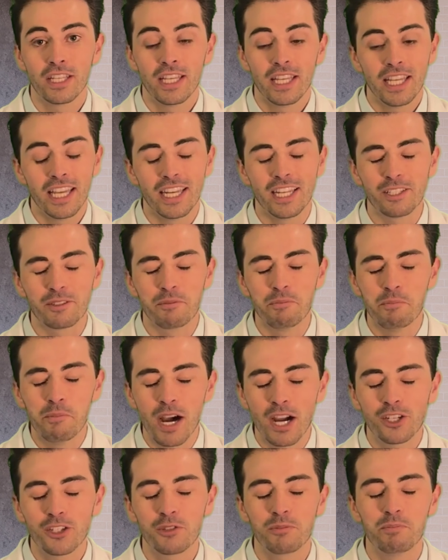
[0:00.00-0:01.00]
It is
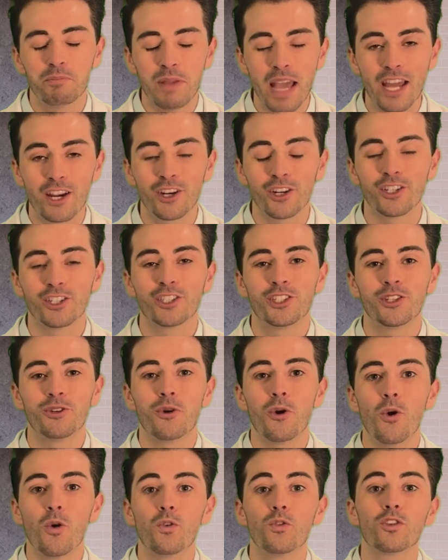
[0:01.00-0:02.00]
much better to
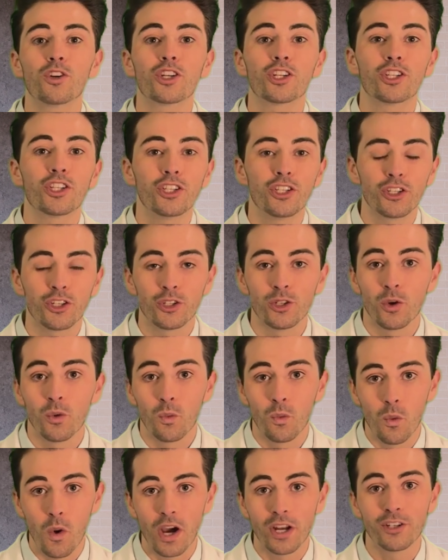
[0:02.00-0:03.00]
over cure
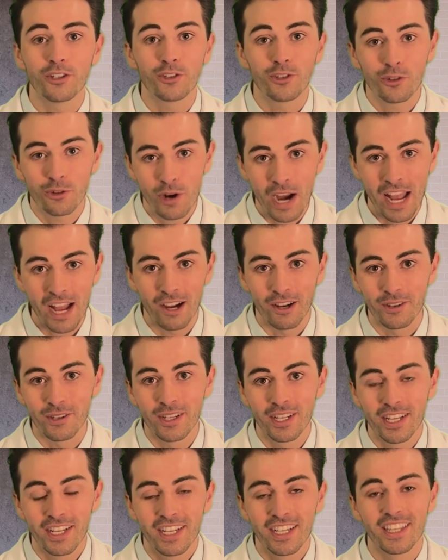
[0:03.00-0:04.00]
one crown
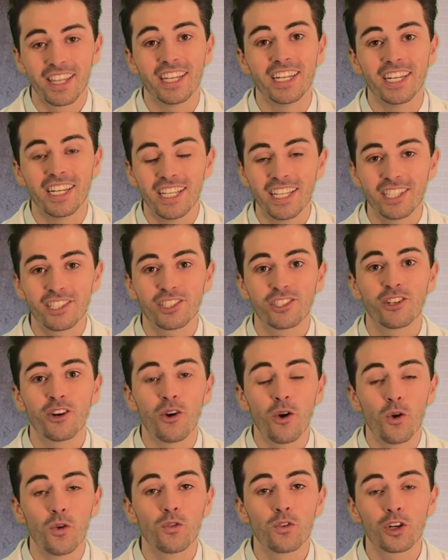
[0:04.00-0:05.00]
than it is to
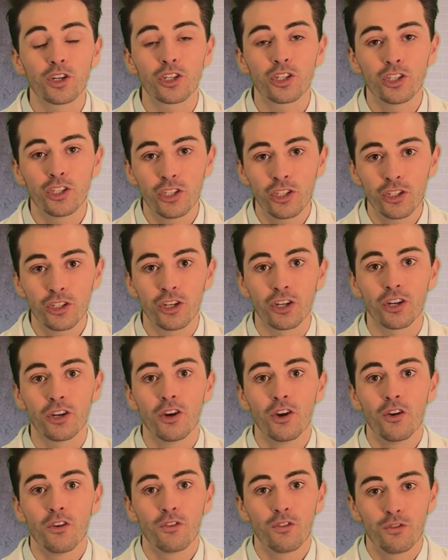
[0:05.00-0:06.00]
over cure
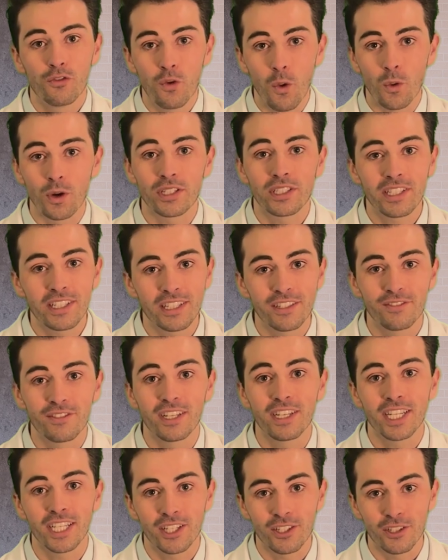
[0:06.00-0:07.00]
14
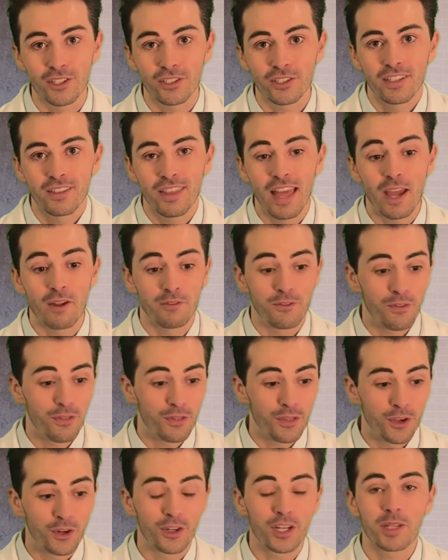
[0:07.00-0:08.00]
veneers. That
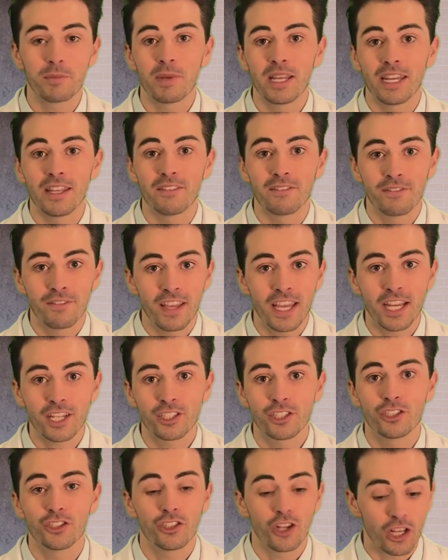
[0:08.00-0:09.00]
30-minute
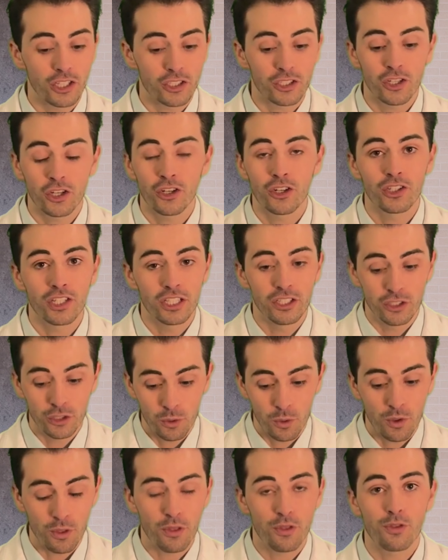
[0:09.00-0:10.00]
fix just turned
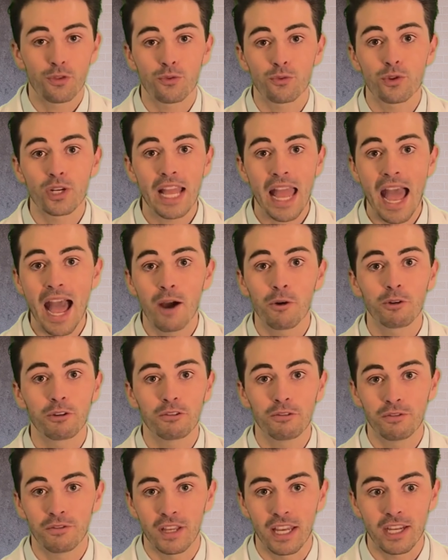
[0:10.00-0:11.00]
into a 3-hour
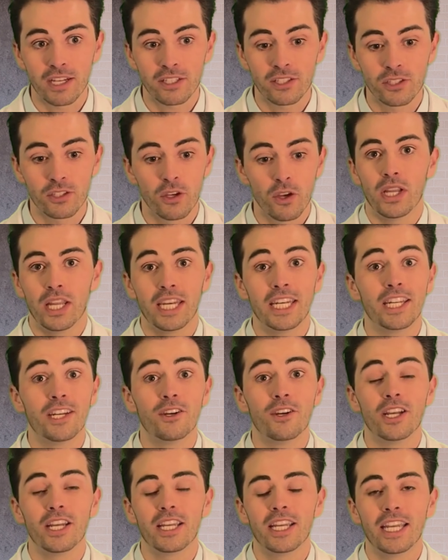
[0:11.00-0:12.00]
fix in
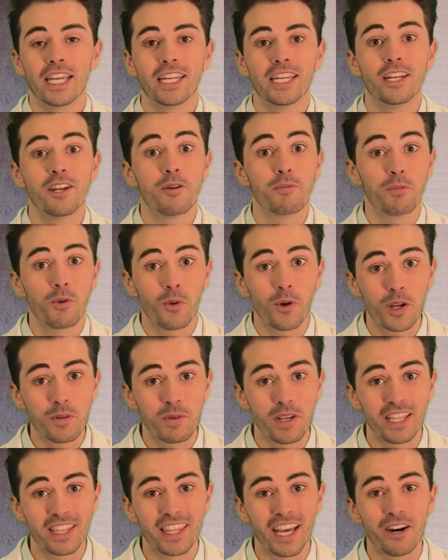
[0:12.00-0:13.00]
an
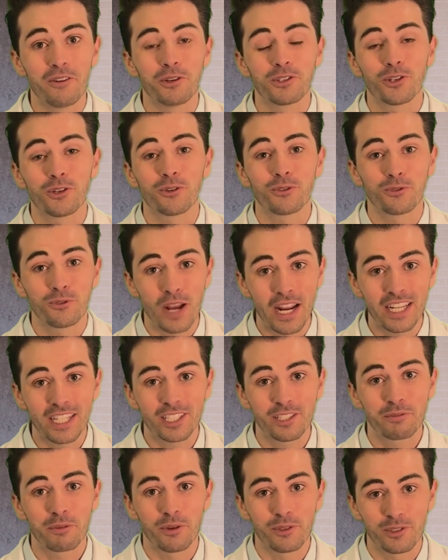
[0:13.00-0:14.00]
appointment that was already
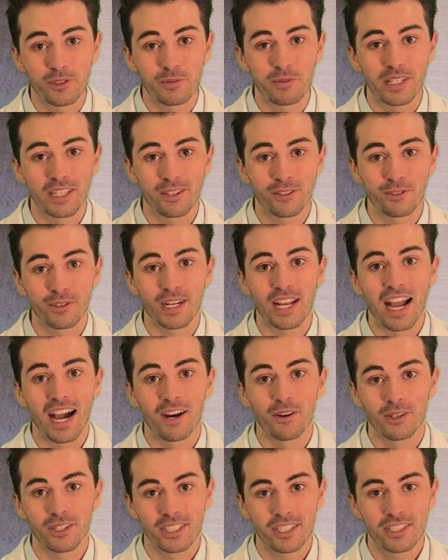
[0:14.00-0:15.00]
supposed to be 3
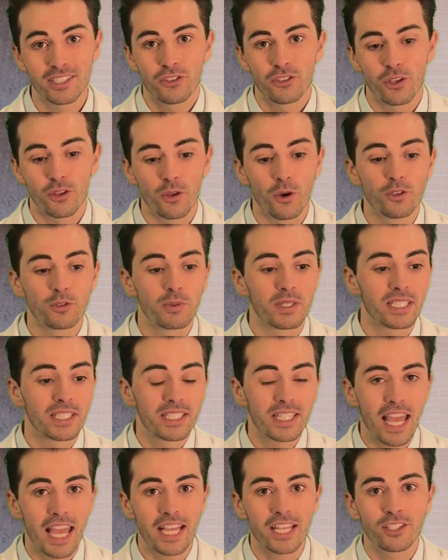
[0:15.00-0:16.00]
hours. So those
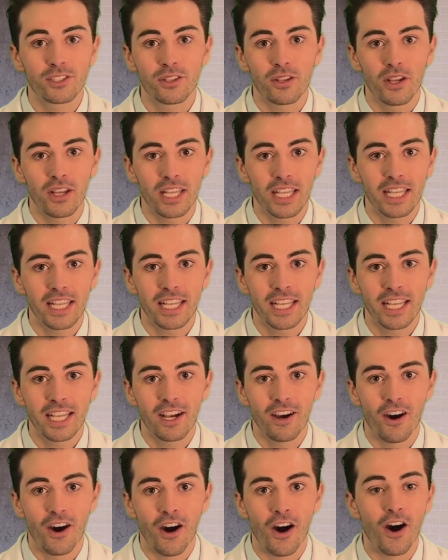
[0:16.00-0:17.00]
mistakes
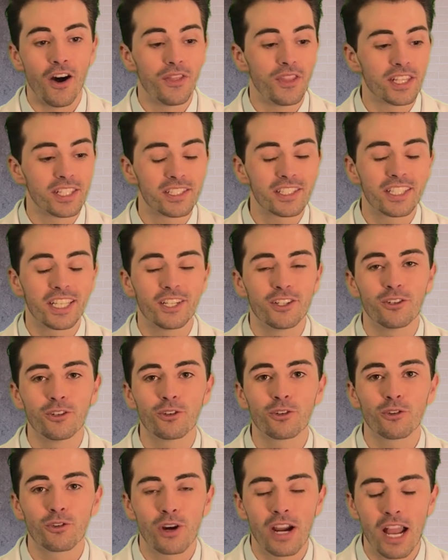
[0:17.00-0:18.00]
on the single
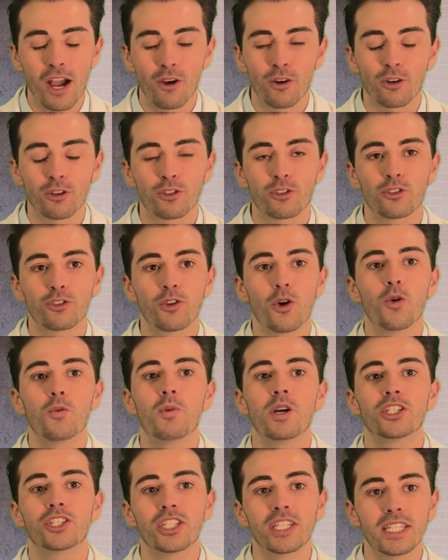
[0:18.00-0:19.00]
crown are so
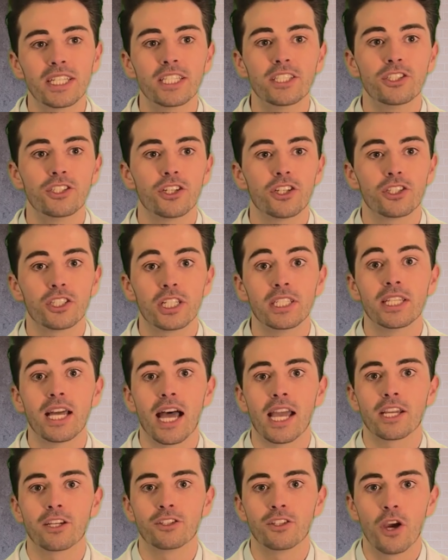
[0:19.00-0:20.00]
much easier to
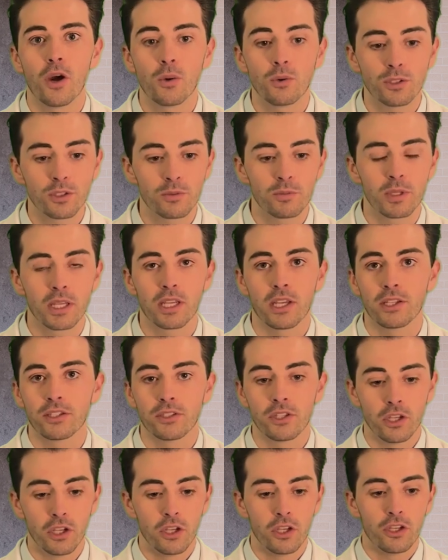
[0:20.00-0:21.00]
diagnose because
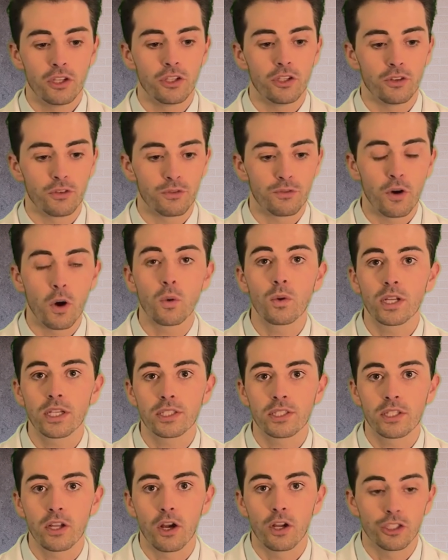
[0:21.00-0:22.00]
you're
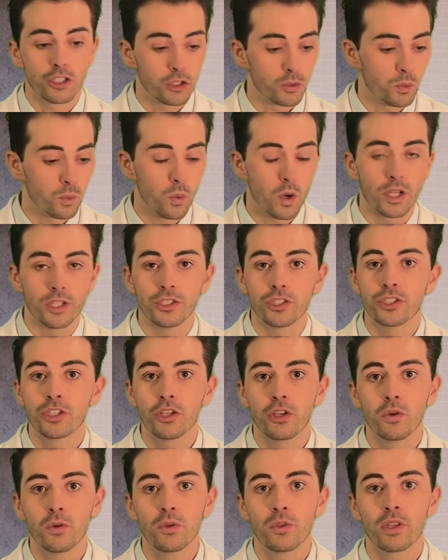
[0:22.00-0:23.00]
focused on just one
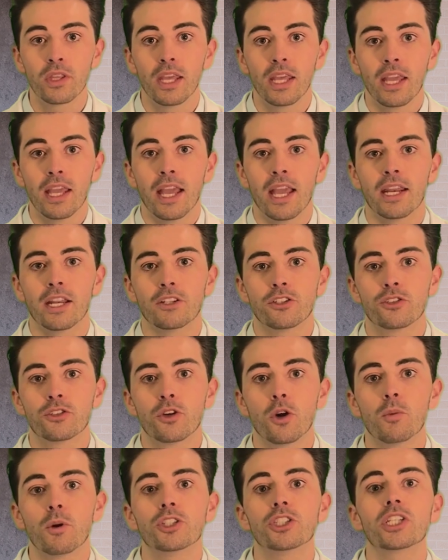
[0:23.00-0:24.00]
tooth, and it's
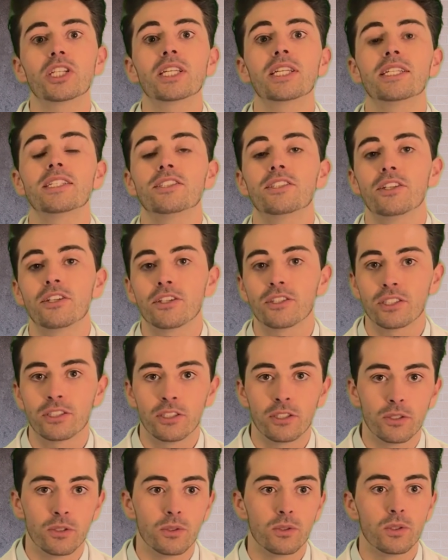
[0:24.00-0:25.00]
so much easier
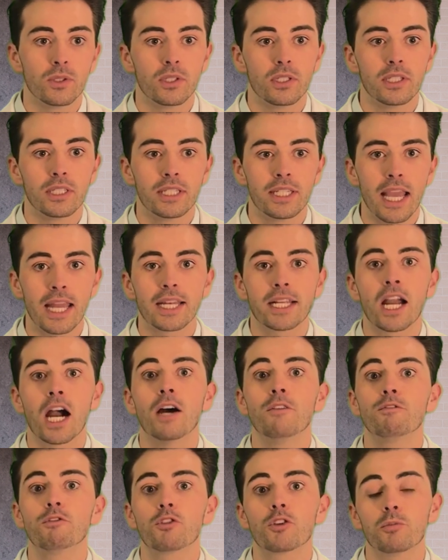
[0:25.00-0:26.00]
to get
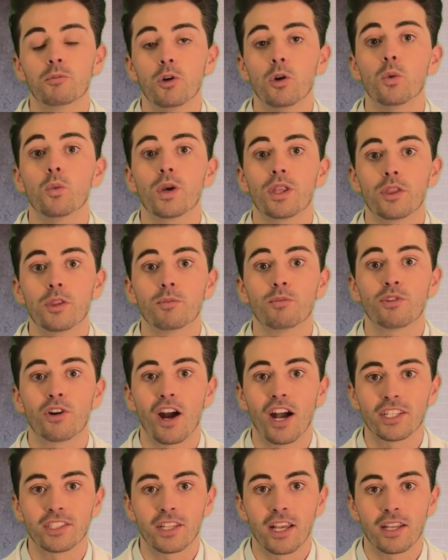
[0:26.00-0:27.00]
comfortable with the
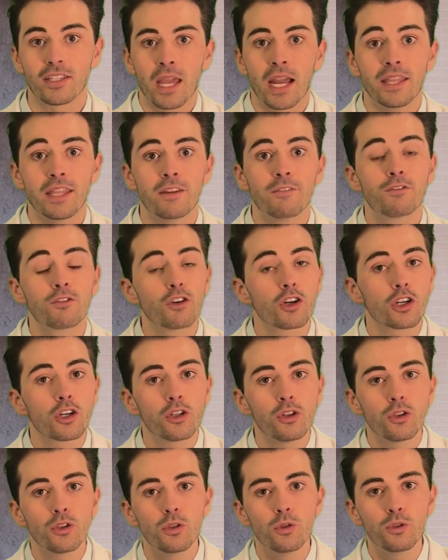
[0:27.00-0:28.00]
process. And then for
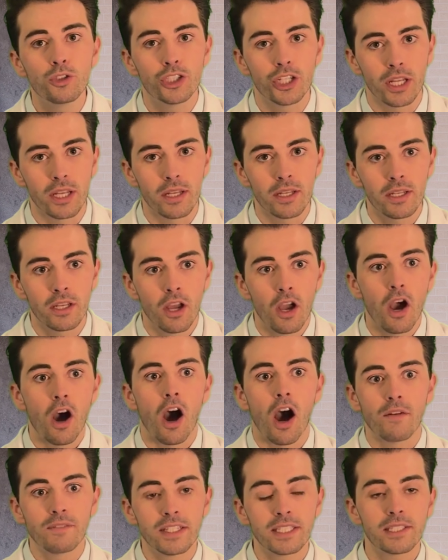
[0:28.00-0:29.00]
occlusion,
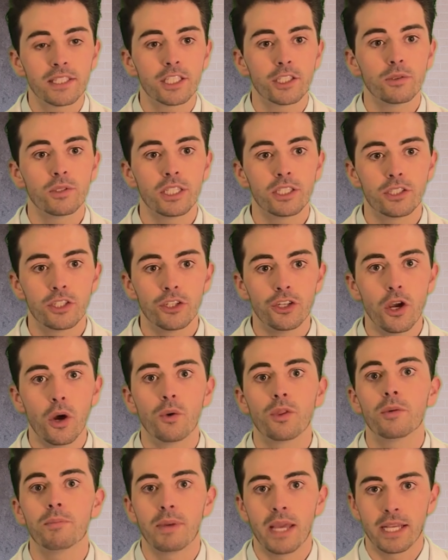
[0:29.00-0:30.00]
obviously you need to know
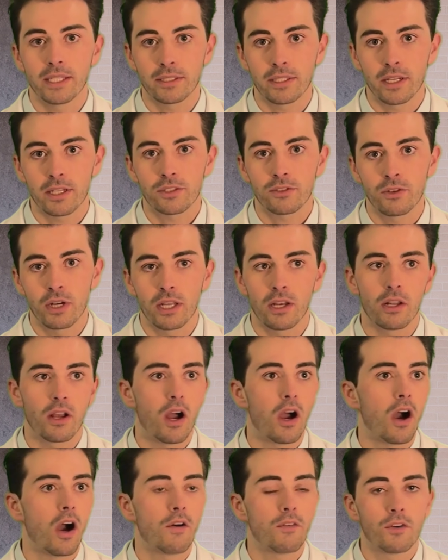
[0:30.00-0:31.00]
the basics, right?
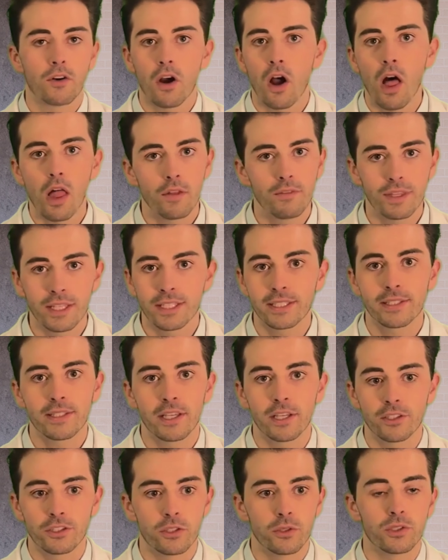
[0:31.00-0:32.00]
For all of these
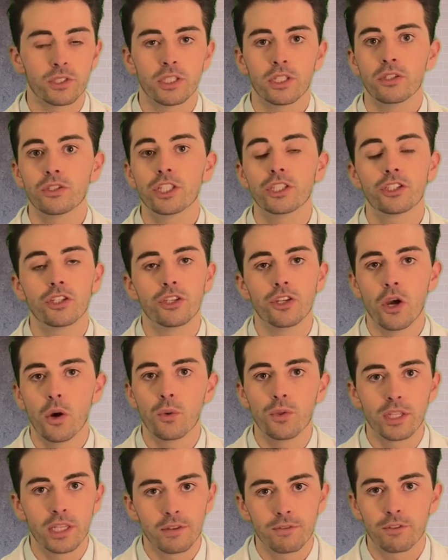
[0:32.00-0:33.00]
things, you still need to know
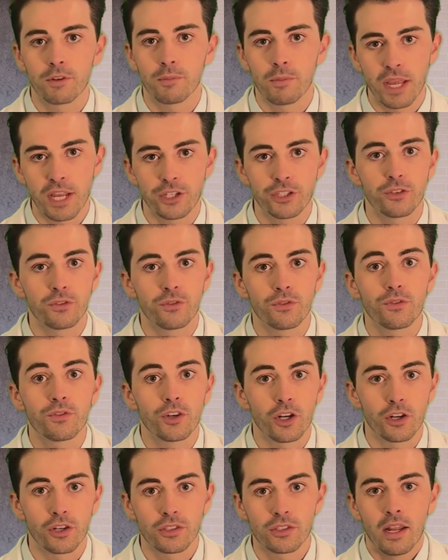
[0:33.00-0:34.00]
the information
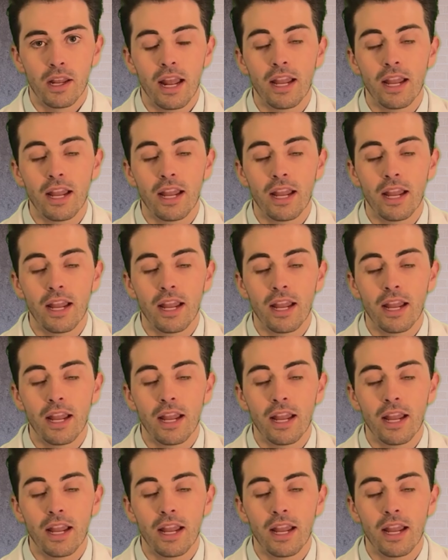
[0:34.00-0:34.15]
first.